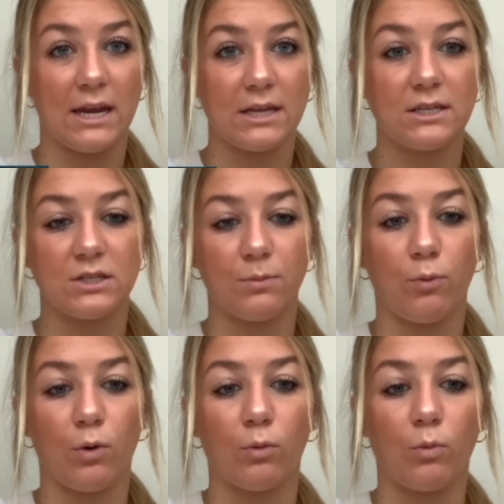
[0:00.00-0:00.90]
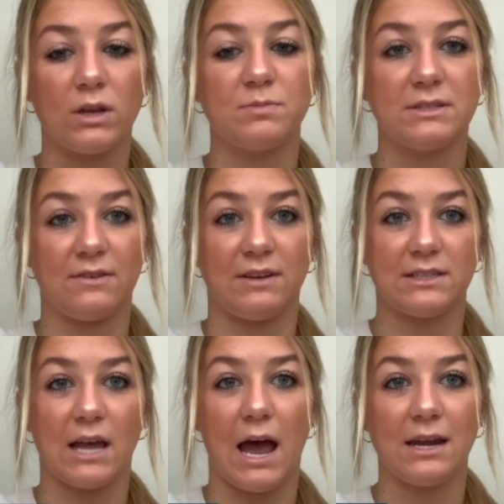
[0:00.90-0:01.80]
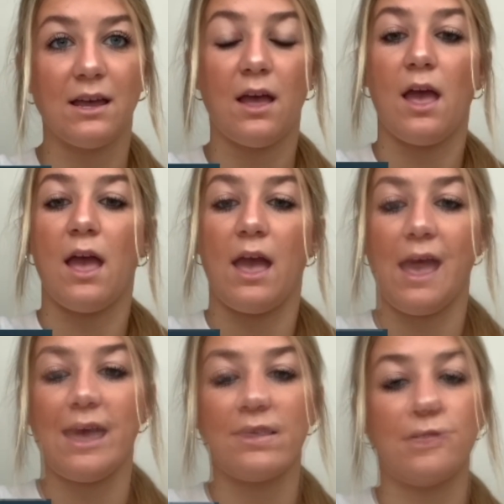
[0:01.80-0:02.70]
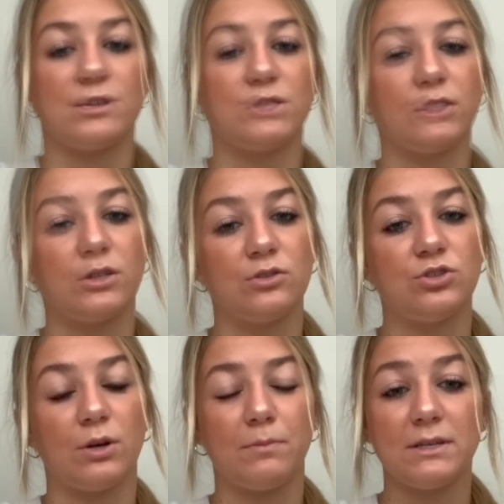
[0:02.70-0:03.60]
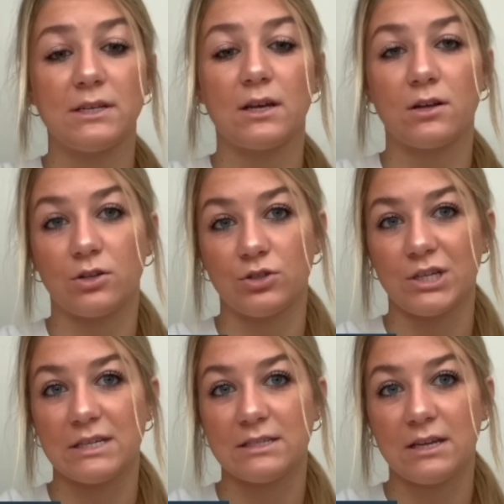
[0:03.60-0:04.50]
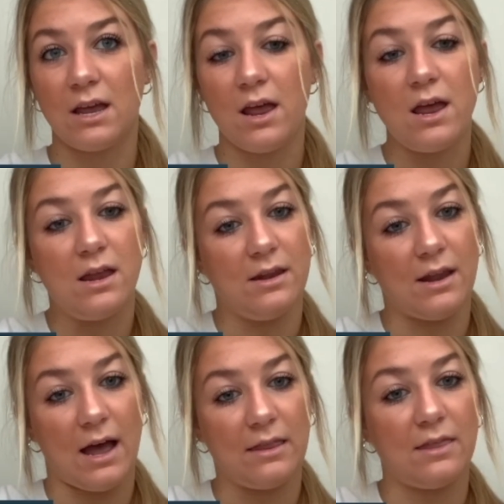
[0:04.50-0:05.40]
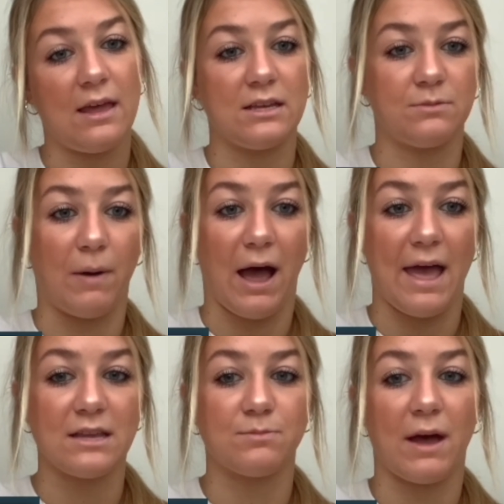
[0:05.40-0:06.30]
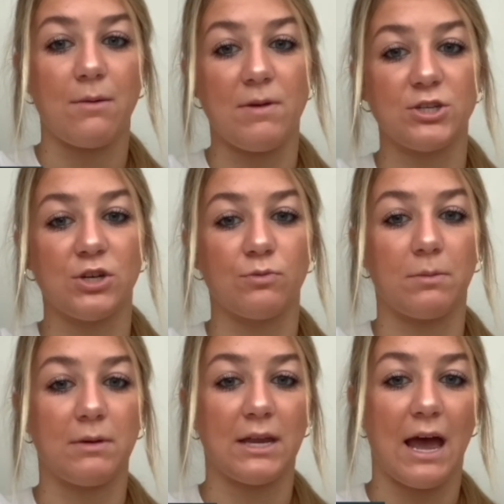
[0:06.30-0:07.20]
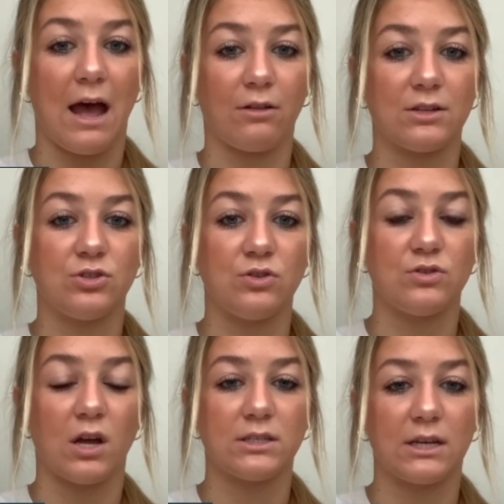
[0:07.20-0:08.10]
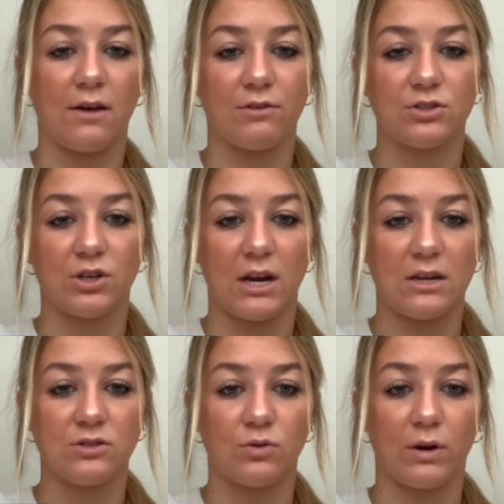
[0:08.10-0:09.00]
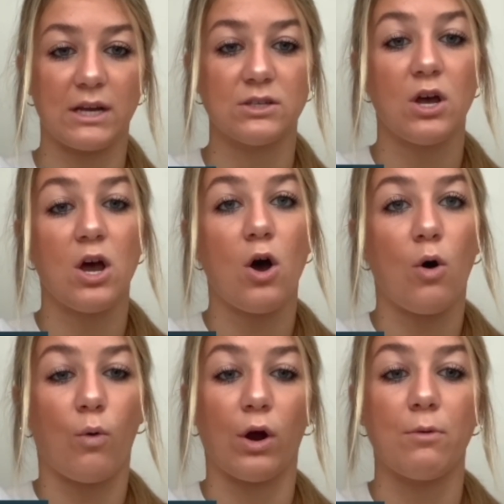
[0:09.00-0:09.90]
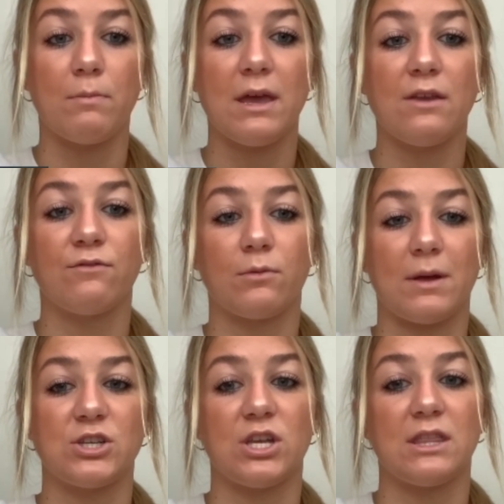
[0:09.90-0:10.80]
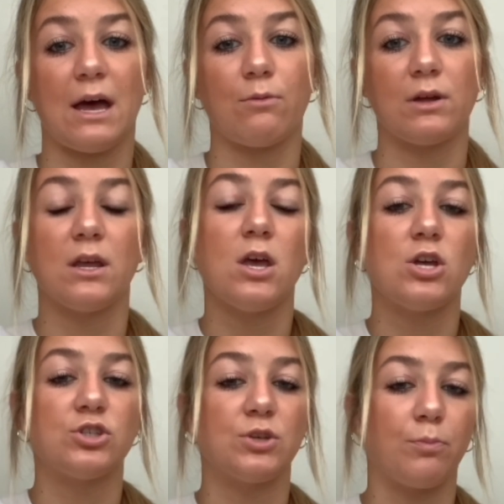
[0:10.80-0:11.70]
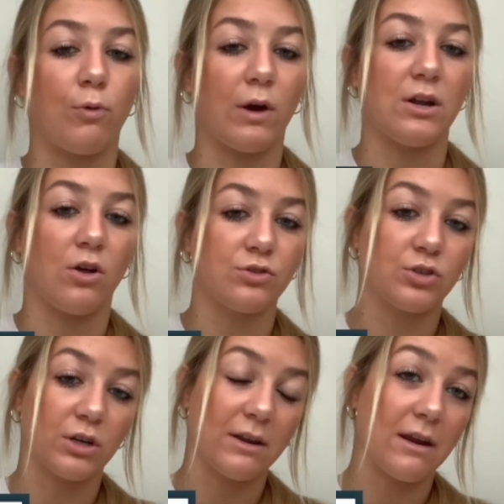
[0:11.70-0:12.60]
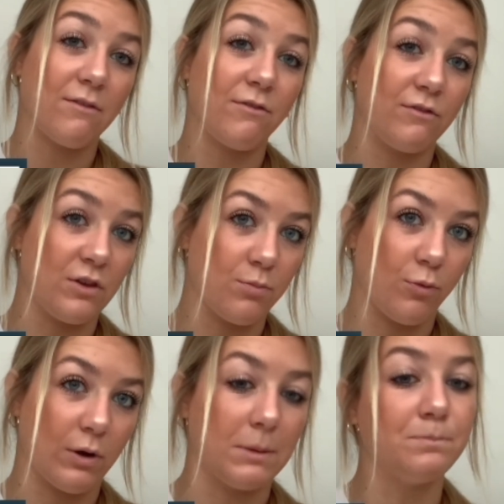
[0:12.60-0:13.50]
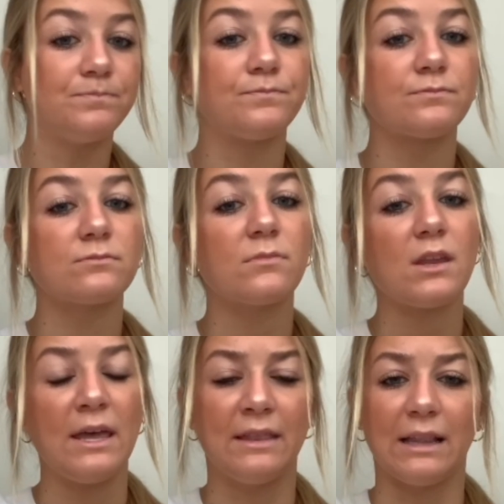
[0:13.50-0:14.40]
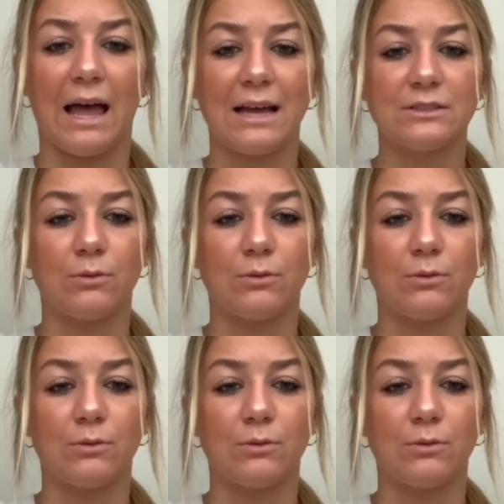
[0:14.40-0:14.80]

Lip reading: to support one specific side. Eighth includes jumping to conclusions. Ninth is bias by omission, where media outlets choose not to cover certain stories or omit information that would support an alternative viewpoint. And the last